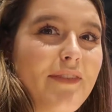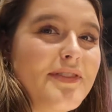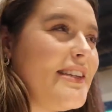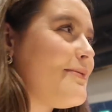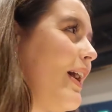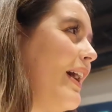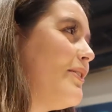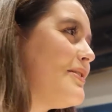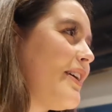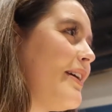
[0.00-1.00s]
revs as
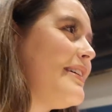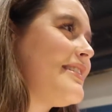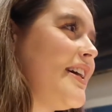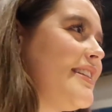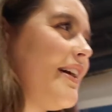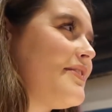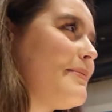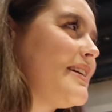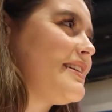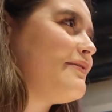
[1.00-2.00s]
well, so it's nice to have
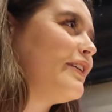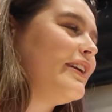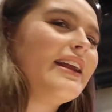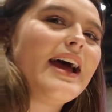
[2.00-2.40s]
something different.